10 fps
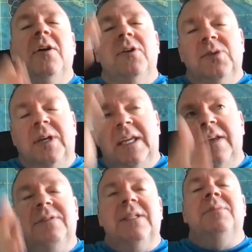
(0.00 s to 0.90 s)
So it
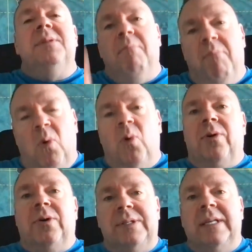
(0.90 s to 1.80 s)
gives them some borders.